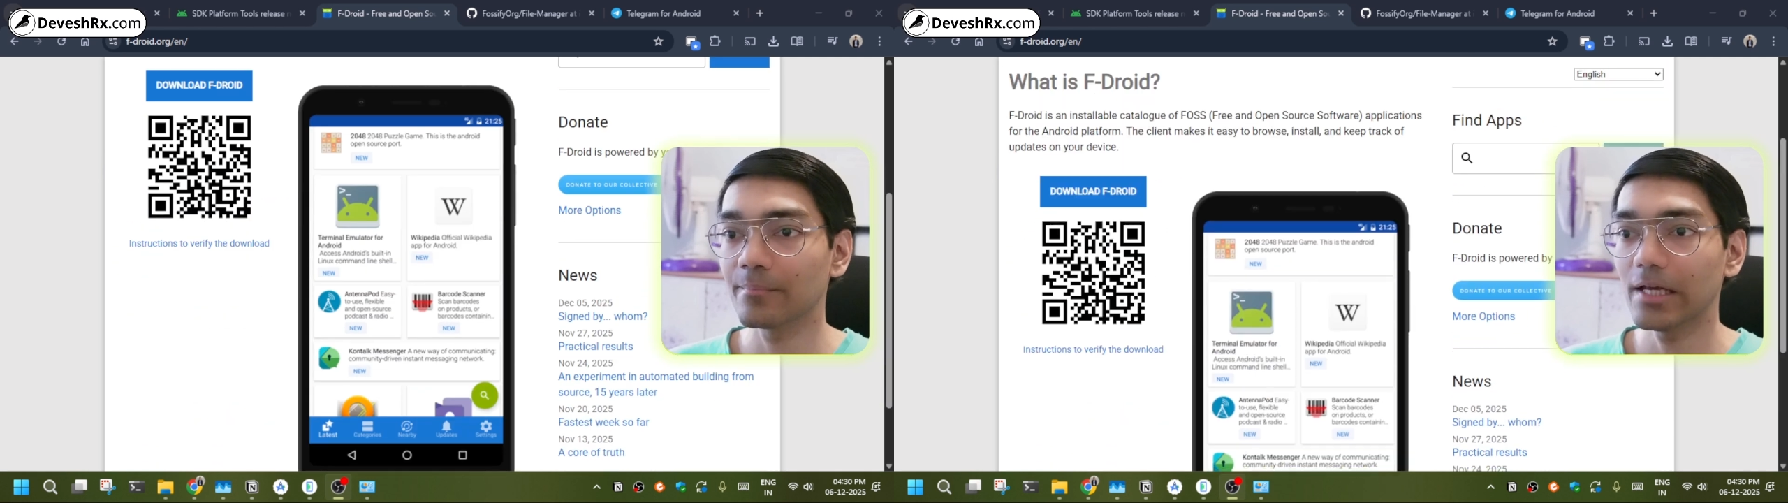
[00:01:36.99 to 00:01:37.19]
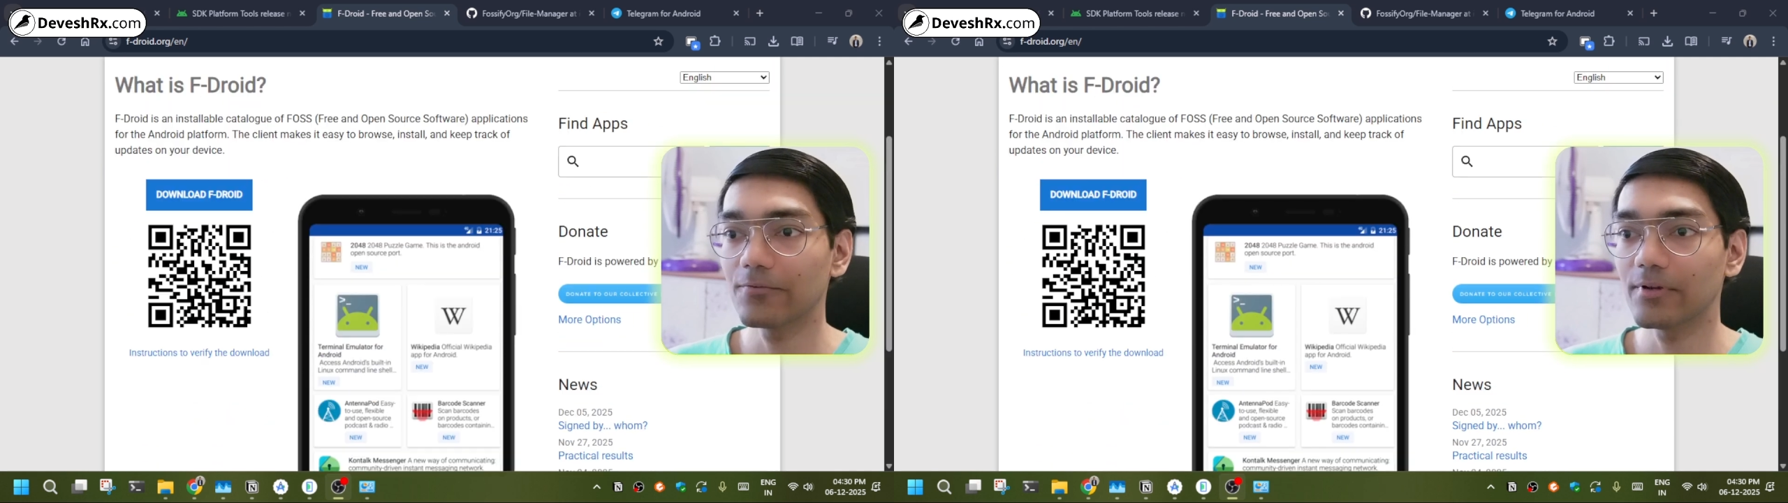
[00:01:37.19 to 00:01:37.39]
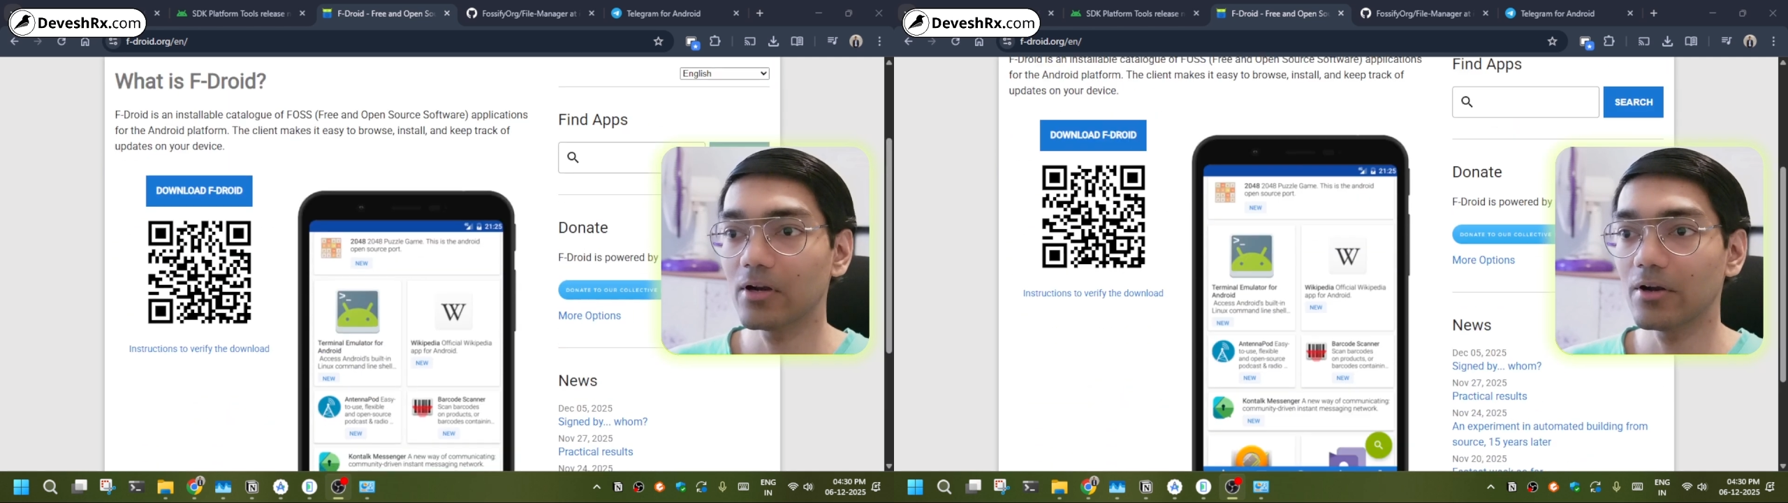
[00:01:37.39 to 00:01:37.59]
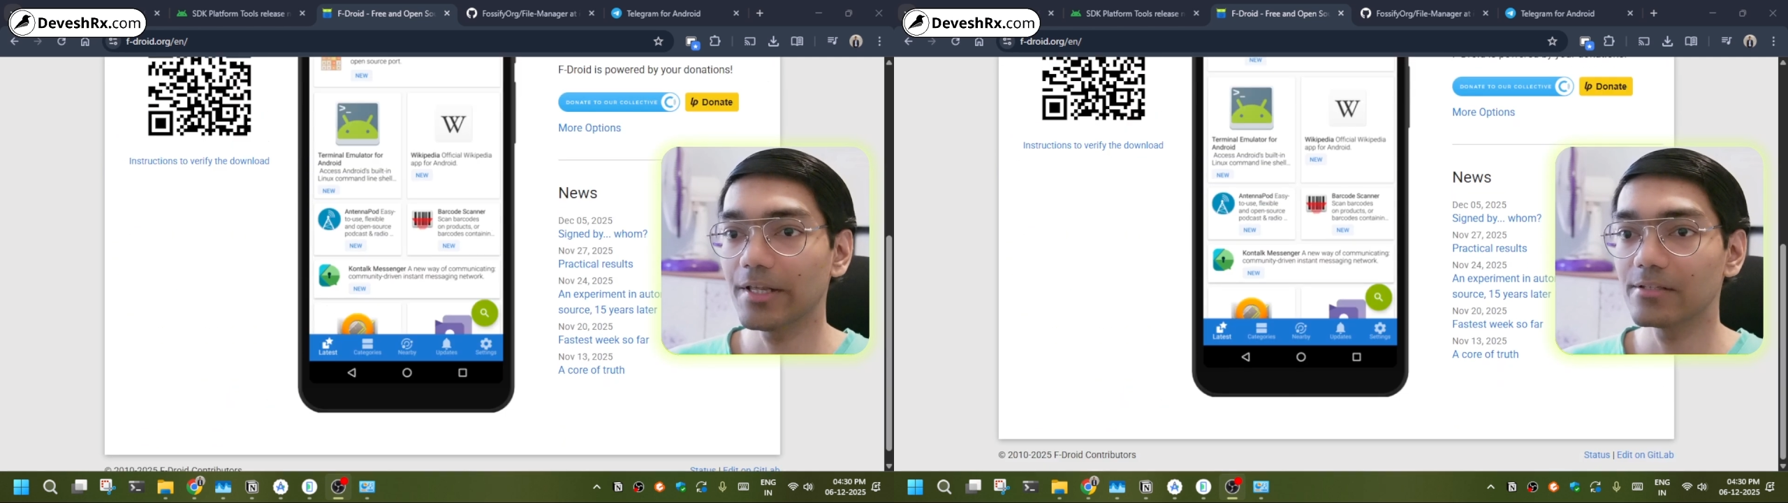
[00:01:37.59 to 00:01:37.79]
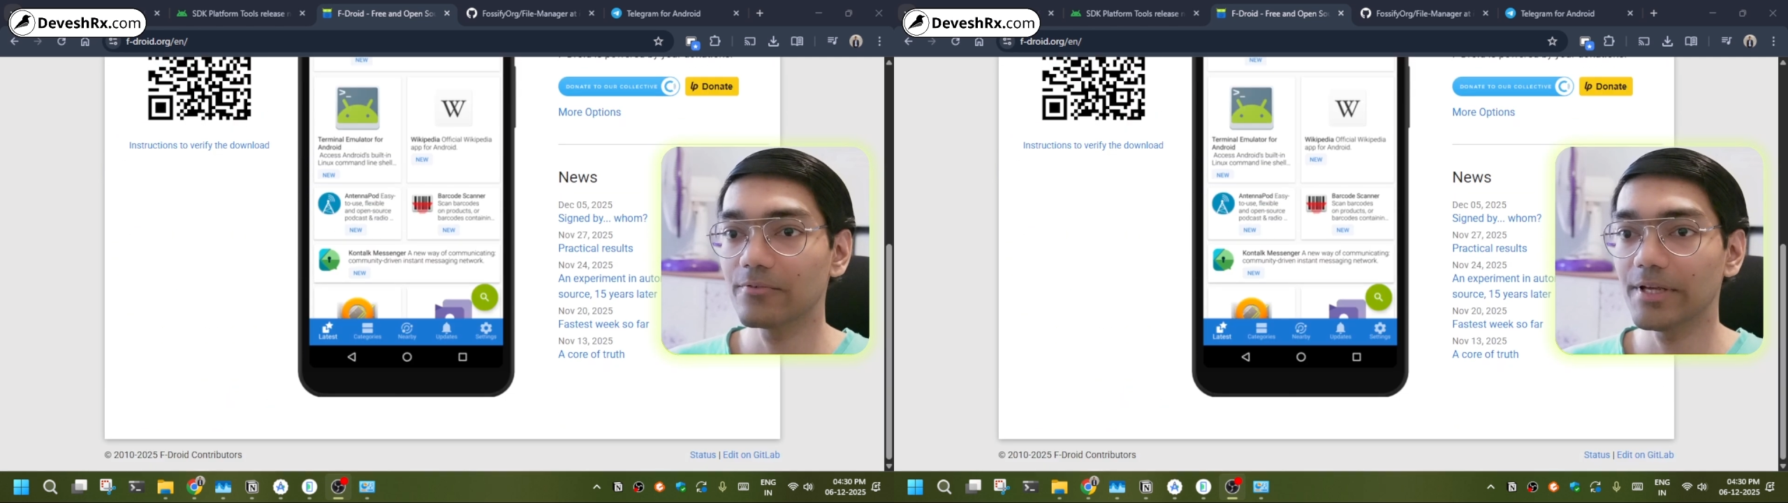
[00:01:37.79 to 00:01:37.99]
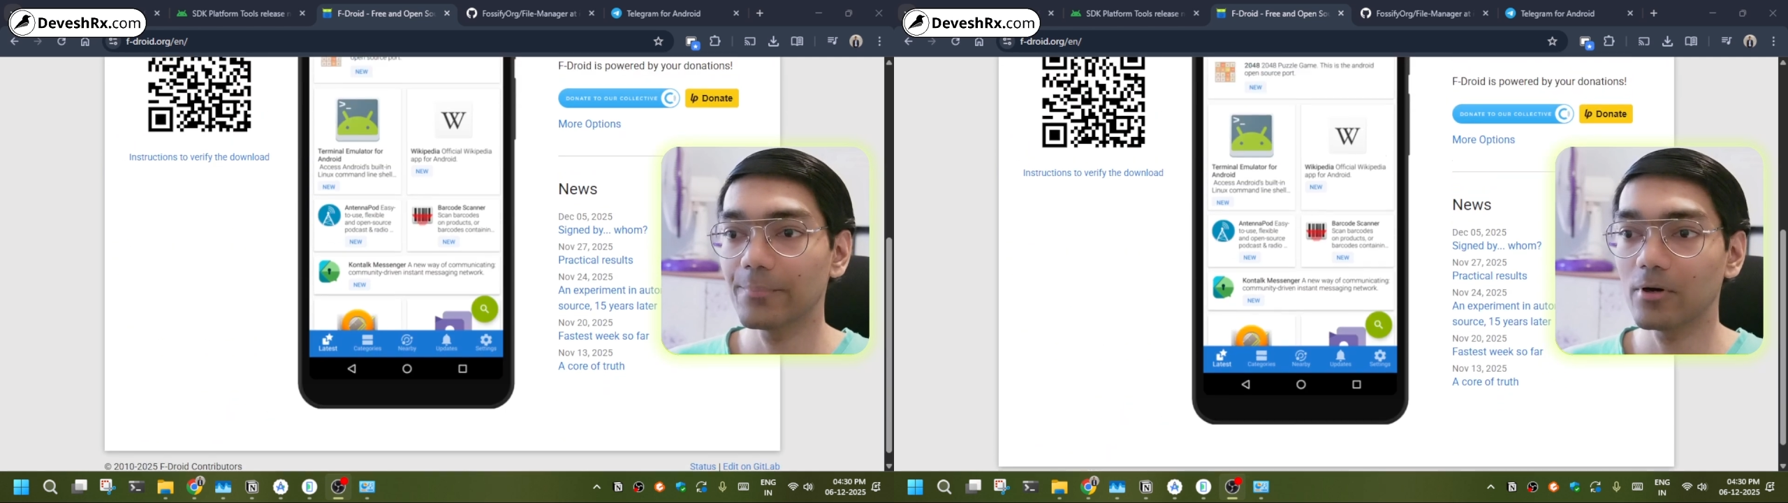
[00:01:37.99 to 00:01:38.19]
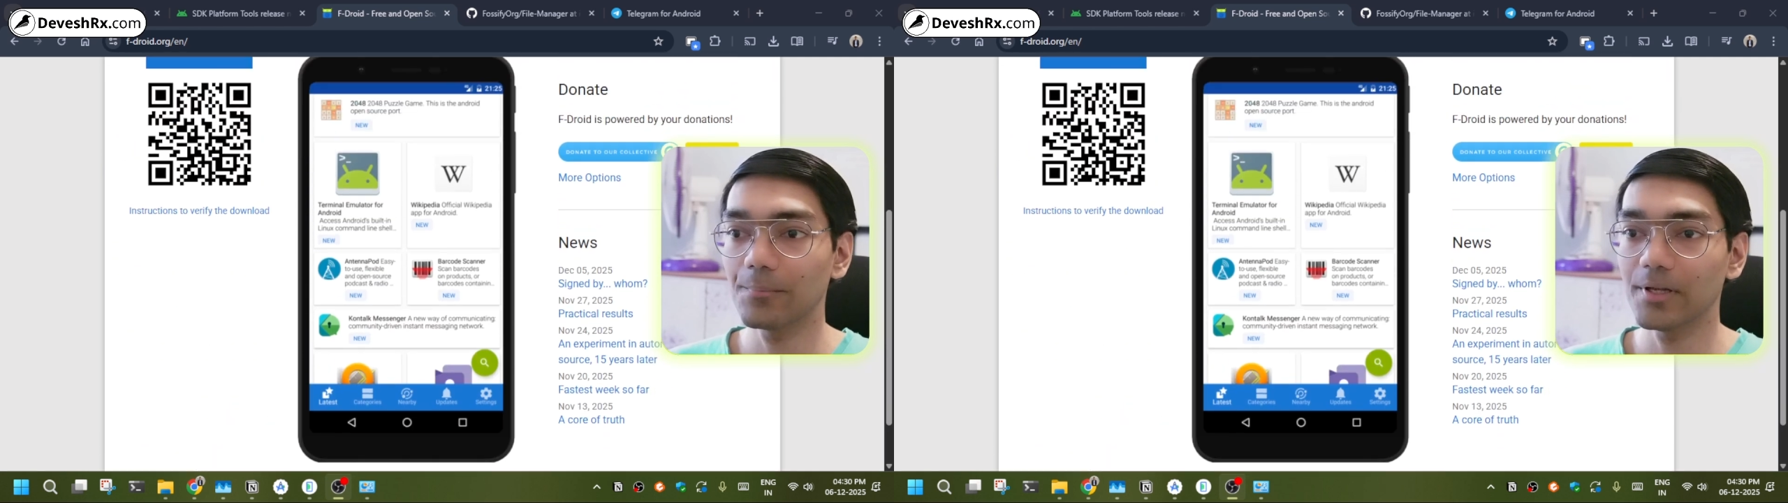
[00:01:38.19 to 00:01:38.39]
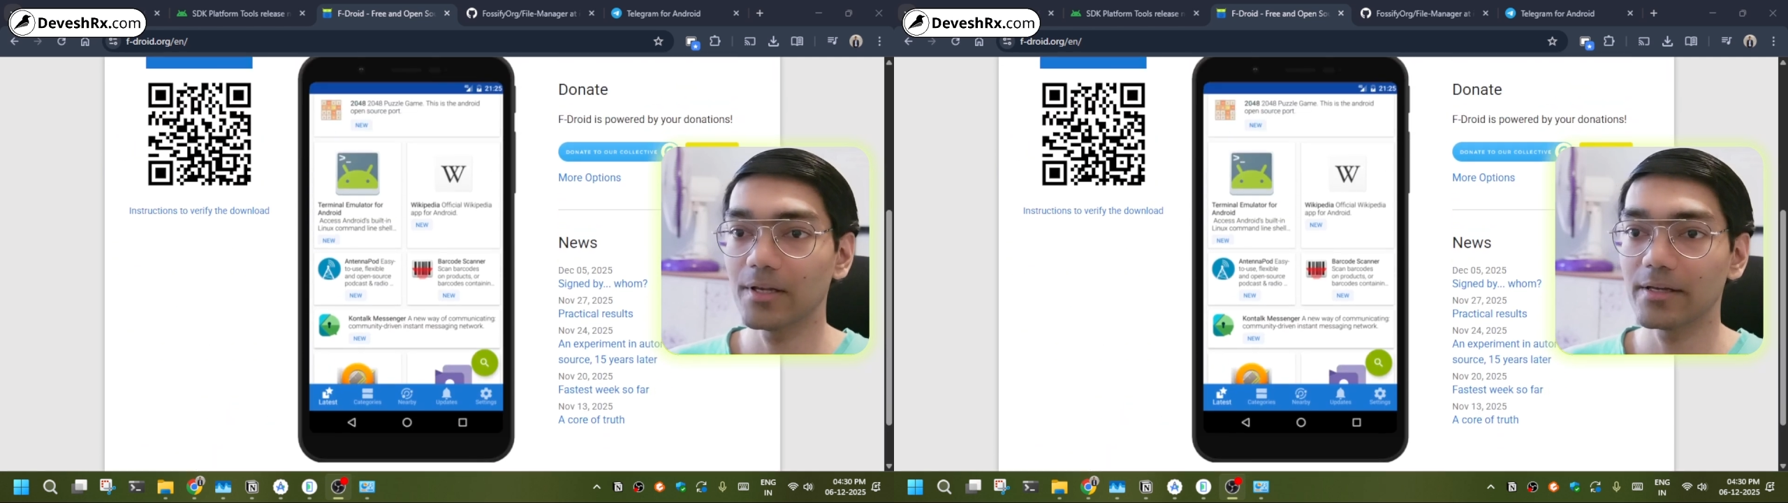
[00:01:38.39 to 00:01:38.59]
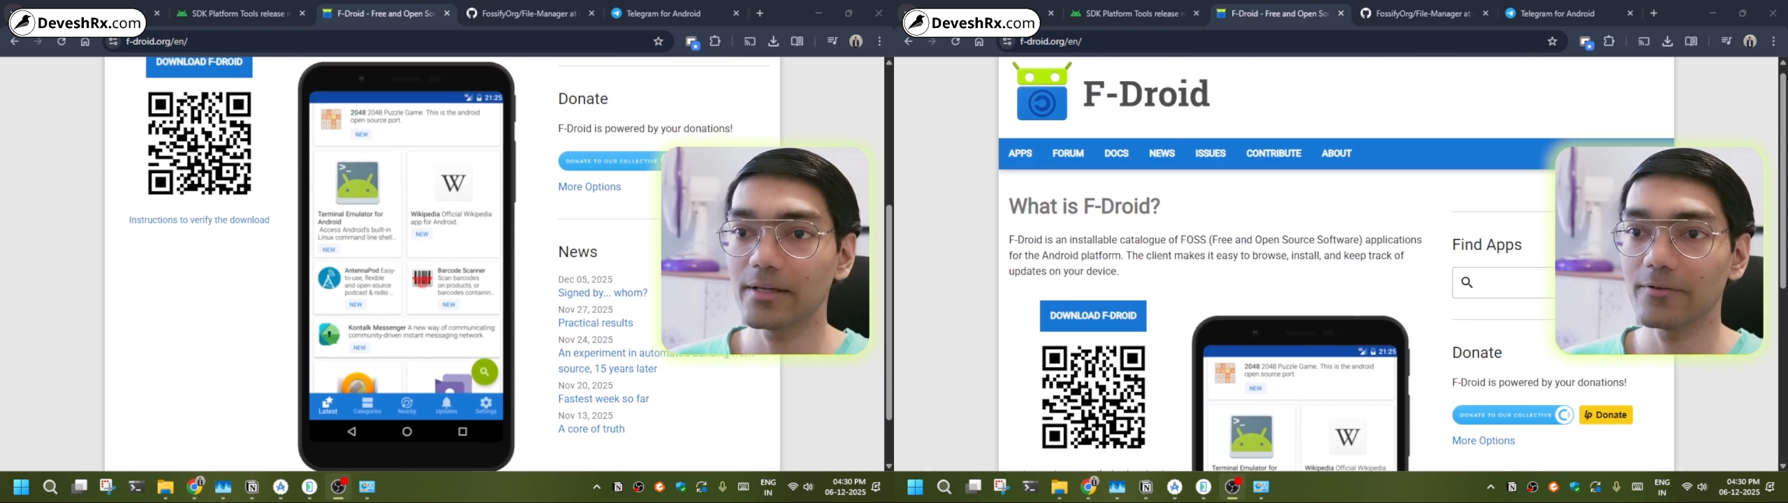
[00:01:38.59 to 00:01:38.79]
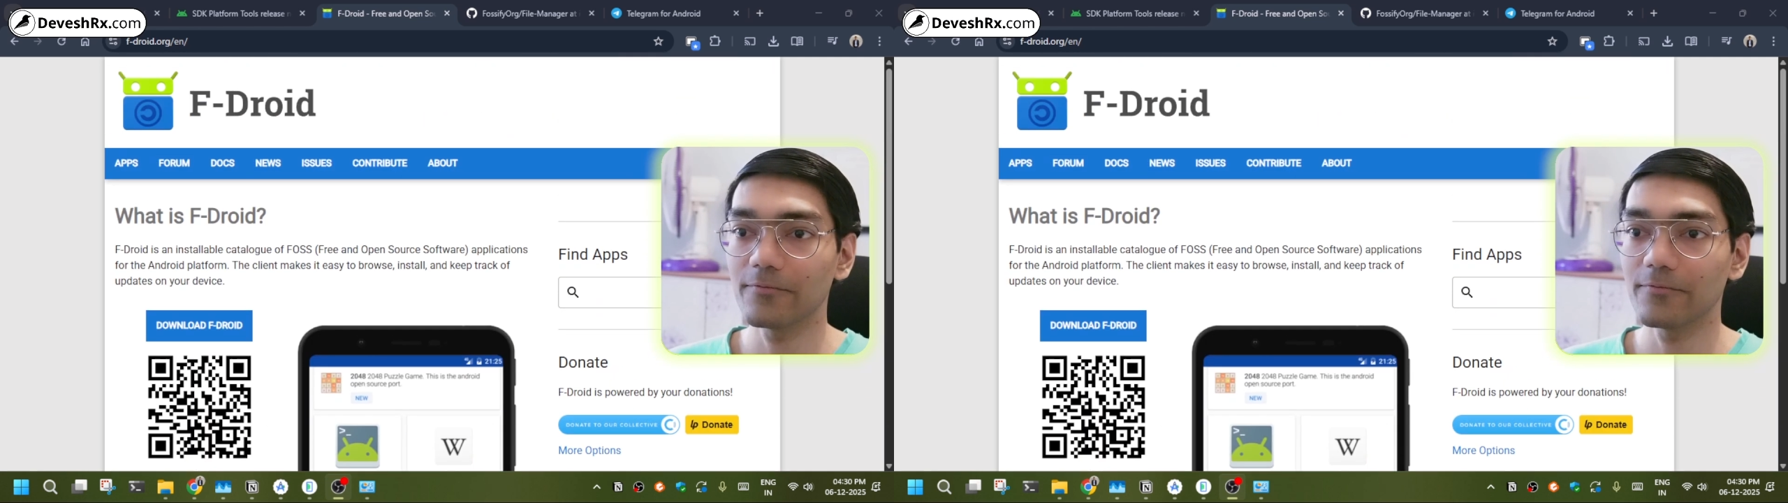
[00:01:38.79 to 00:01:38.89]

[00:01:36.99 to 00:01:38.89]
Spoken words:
F-Droid is very popular,